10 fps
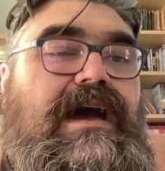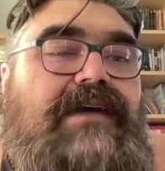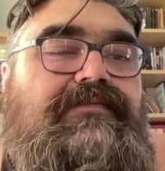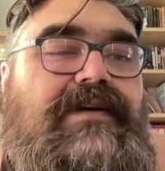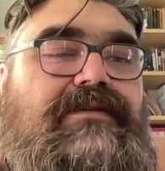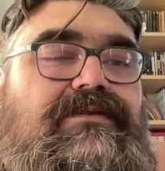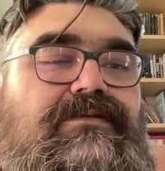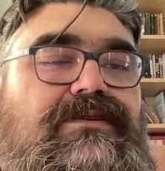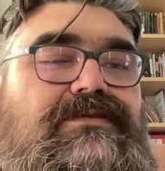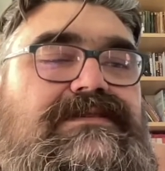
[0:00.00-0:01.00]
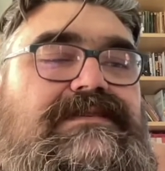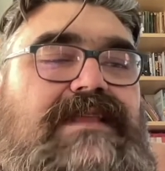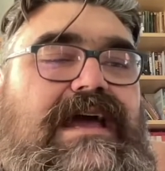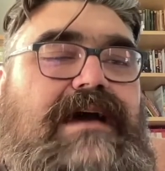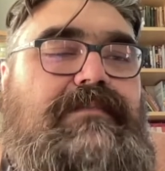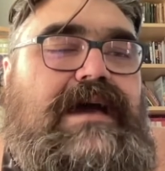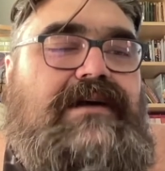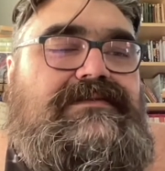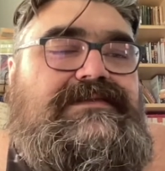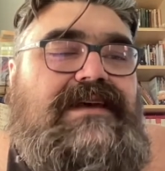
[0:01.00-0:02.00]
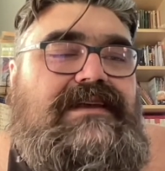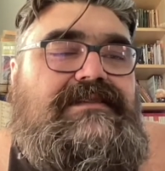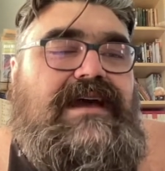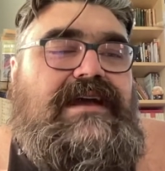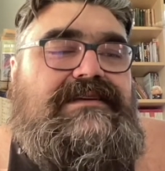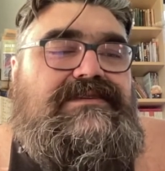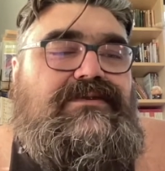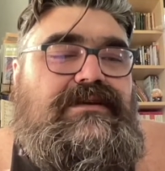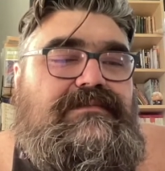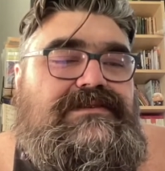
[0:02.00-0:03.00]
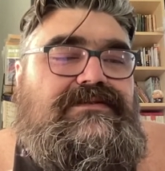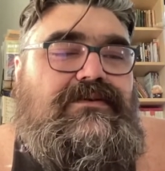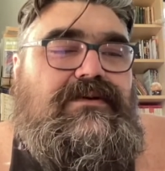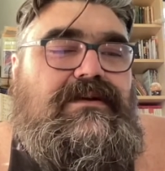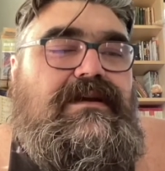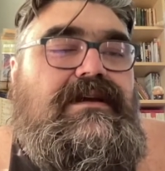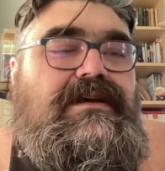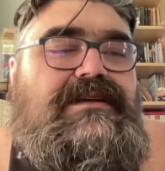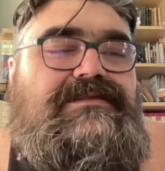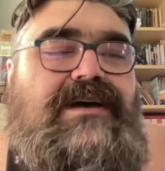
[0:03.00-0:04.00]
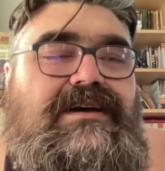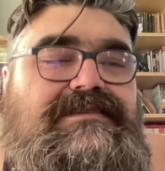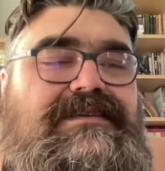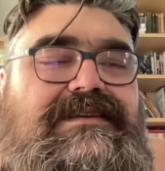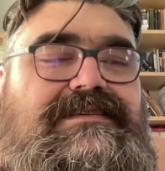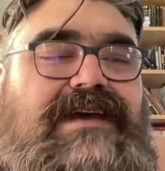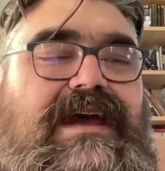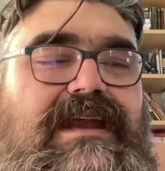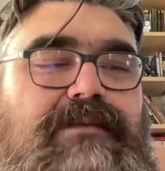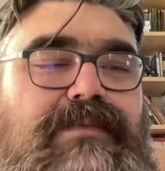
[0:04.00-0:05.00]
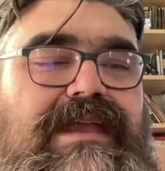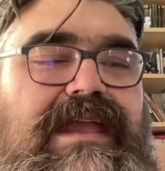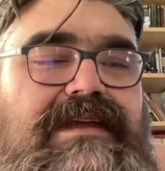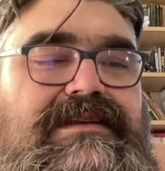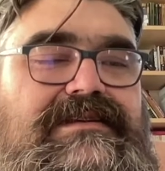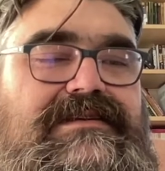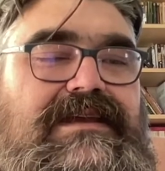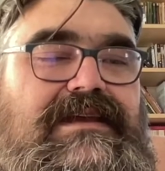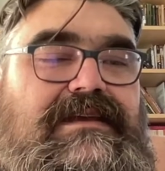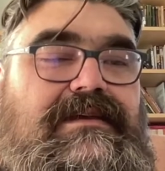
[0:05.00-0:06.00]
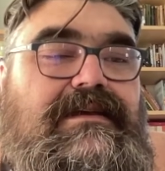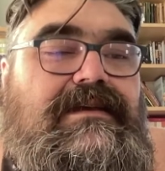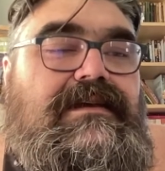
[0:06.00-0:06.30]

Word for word: I found a loose slab outside the ice cream store, tossed it aside and began to dig.